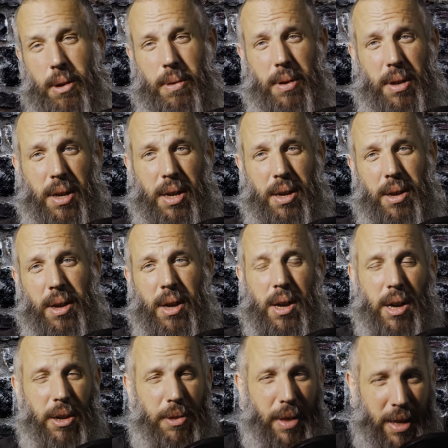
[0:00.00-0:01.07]
Really?
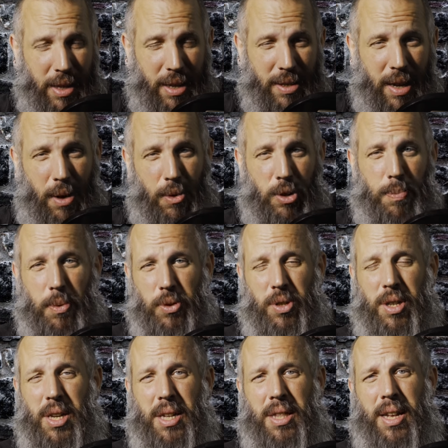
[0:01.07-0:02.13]
You think that's how we're
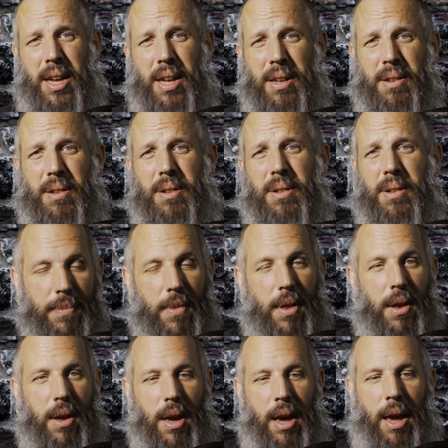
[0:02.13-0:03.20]
supposed to eat that?
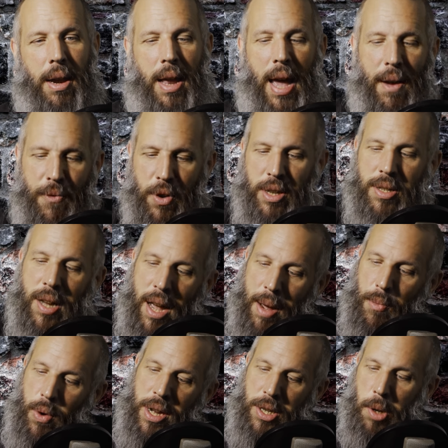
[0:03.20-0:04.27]
And every
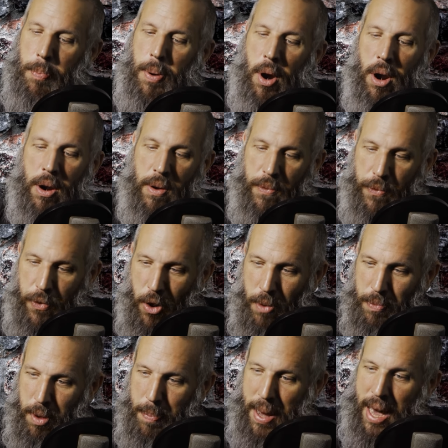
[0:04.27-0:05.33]
time we depart
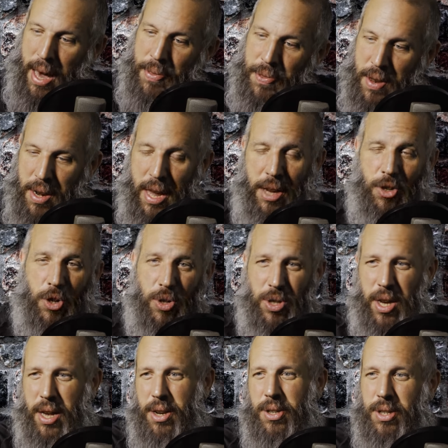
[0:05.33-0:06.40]
from the path that nature
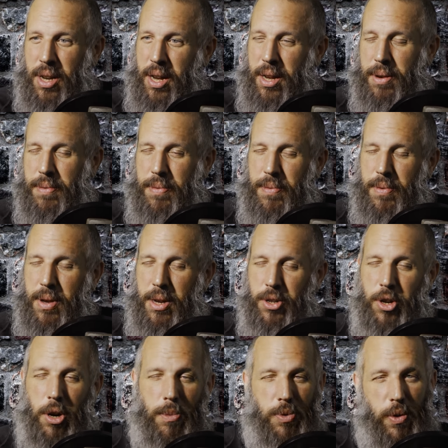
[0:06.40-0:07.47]
set us on,
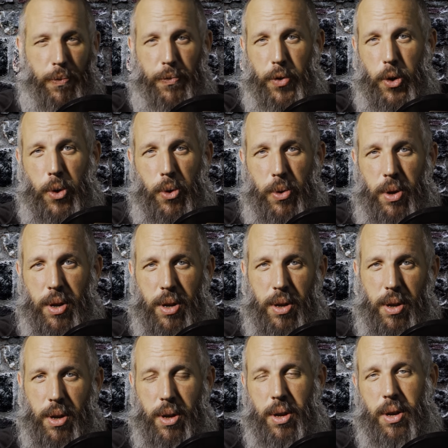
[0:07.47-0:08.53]
in terms of food,
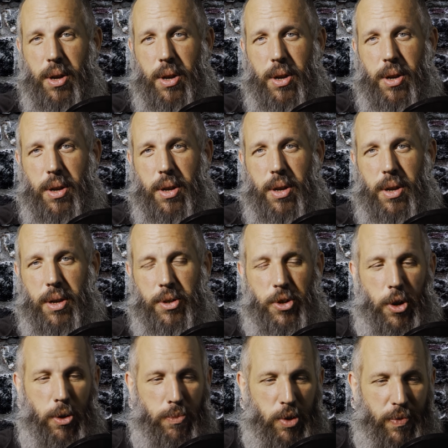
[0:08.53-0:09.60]
in
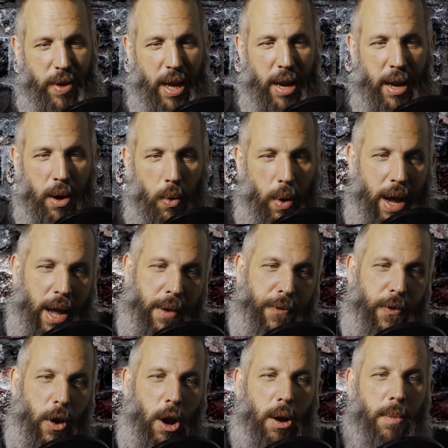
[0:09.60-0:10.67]
terms of getting away
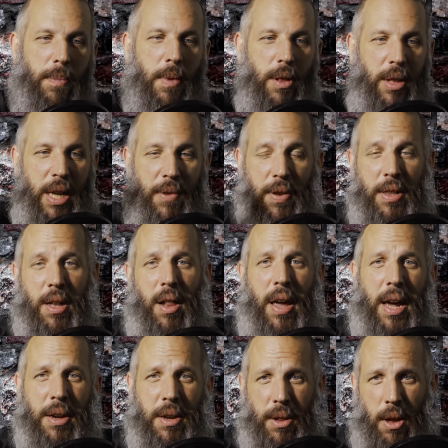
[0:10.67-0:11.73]
from leaving the
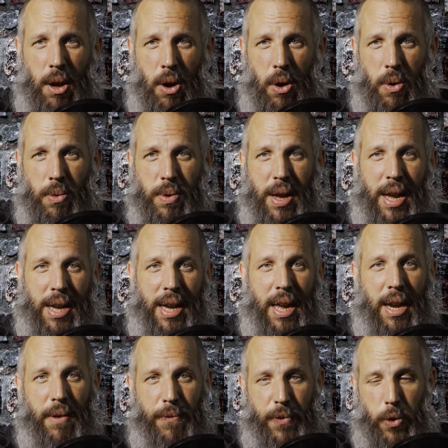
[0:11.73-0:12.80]
land alone and
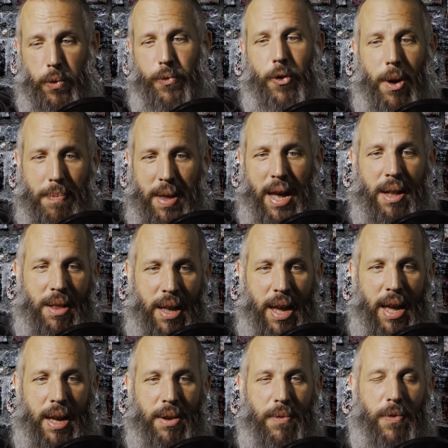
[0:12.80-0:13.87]
getting food from that
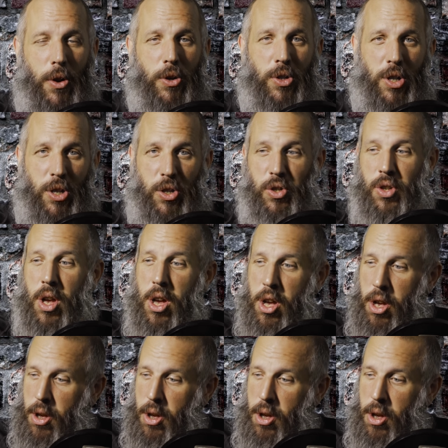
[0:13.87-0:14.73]
land versus